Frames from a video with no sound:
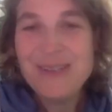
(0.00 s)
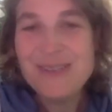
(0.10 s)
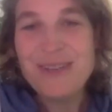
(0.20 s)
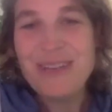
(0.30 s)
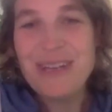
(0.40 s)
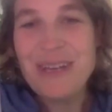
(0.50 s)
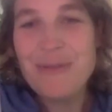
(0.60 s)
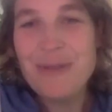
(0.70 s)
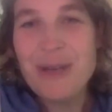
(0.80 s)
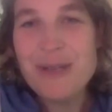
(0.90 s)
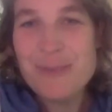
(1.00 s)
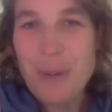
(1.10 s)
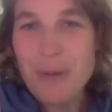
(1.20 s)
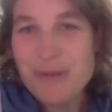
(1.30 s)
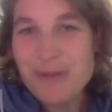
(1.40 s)
So I think here we are
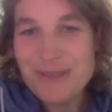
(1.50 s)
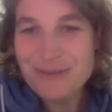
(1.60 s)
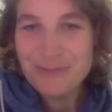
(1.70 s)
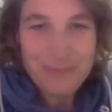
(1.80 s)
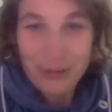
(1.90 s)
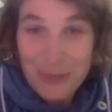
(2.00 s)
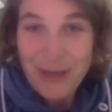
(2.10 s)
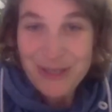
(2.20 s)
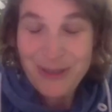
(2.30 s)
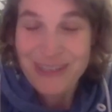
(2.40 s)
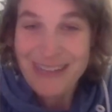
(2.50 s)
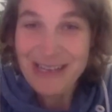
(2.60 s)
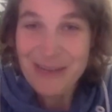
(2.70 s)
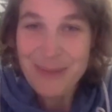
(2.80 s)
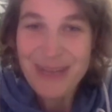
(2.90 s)
exposed pretty much on a
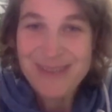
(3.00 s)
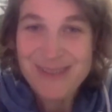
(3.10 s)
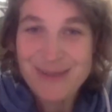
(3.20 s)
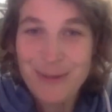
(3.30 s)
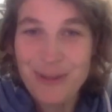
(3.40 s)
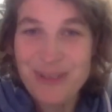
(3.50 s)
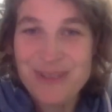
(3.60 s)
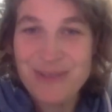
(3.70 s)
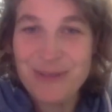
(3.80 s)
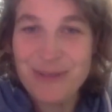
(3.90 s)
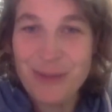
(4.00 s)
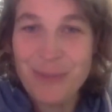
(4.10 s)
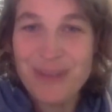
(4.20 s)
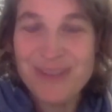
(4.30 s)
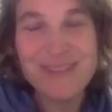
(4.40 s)
daily basis to all these different
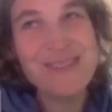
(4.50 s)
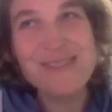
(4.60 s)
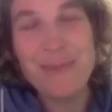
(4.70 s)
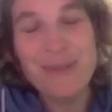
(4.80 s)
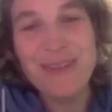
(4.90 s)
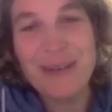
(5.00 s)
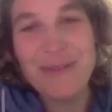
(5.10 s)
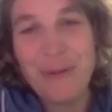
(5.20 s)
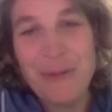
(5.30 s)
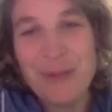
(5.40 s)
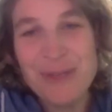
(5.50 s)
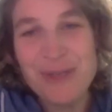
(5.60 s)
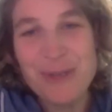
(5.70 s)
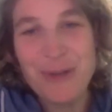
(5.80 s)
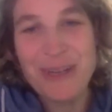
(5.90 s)
topics and this is something that i very much
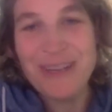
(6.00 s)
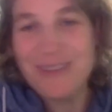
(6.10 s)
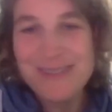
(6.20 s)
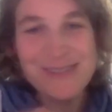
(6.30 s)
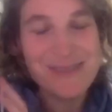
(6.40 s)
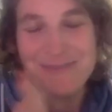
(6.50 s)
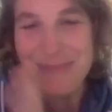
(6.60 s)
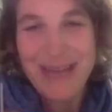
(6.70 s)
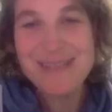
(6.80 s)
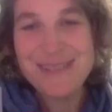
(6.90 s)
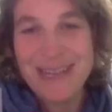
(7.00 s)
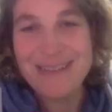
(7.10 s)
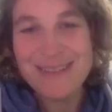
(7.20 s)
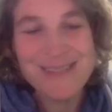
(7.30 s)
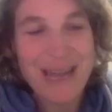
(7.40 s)
enjoy and this is has stayed
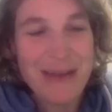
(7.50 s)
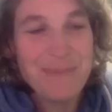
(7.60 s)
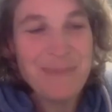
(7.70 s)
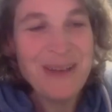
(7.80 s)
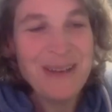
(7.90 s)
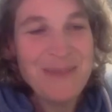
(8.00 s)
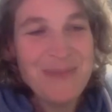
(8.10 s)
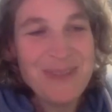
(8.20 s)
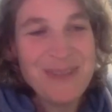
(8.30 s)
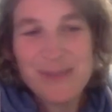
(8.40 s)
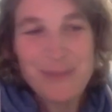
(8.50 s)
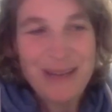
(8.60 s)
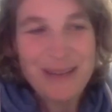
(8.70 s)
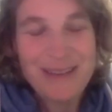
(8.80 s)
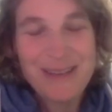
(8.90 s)
the same and this is why
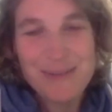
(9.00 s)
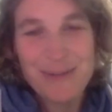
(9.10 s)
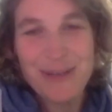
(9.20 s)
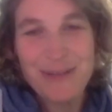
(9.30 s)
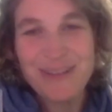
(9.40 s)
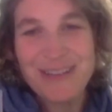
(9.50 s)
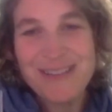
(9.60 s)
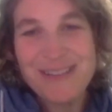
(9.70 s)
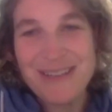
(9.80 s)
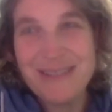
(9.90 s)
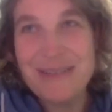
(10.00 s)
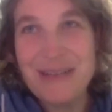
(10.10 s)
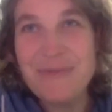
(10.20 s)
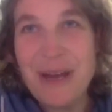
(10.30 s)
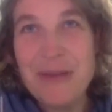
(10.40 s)
i think it's really a fantastic
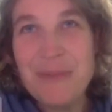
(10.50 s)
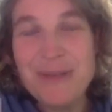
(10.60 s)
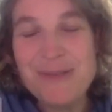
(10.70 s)
environment